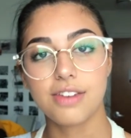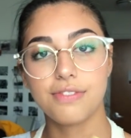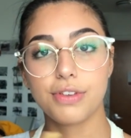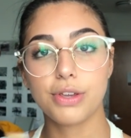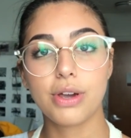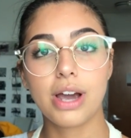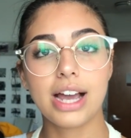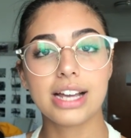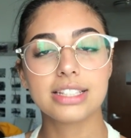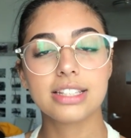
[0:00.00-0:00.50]
If
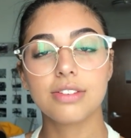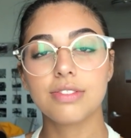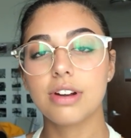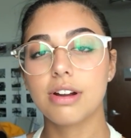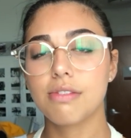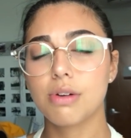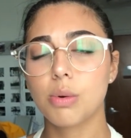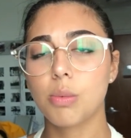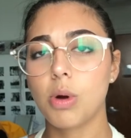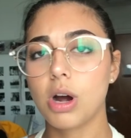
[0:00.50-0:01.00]
you guys have
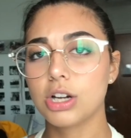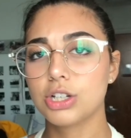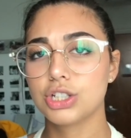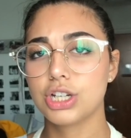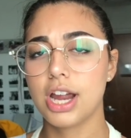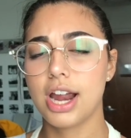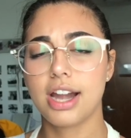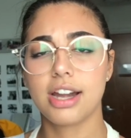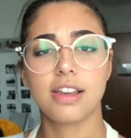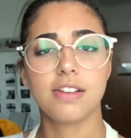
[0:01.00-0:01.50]
never
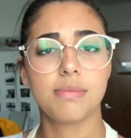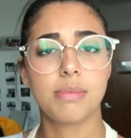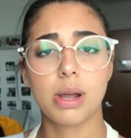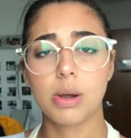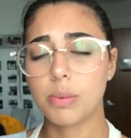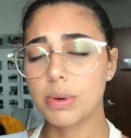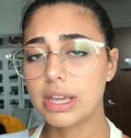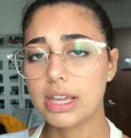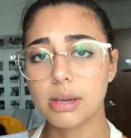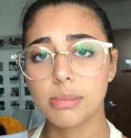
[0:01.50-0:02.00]
watched any of
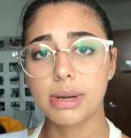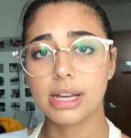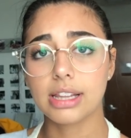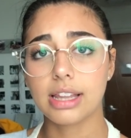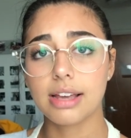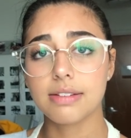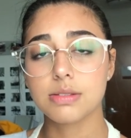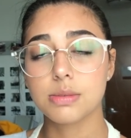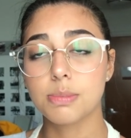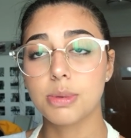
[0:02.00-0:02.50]
my Week in My
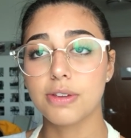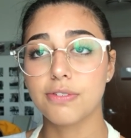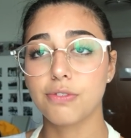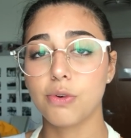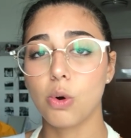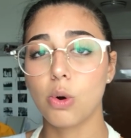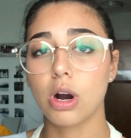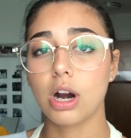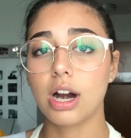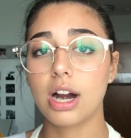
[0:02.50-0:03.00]
lives
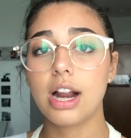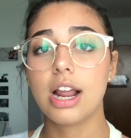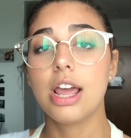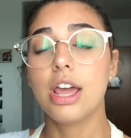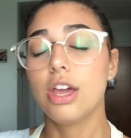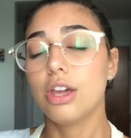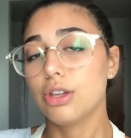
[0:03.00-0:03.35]
before,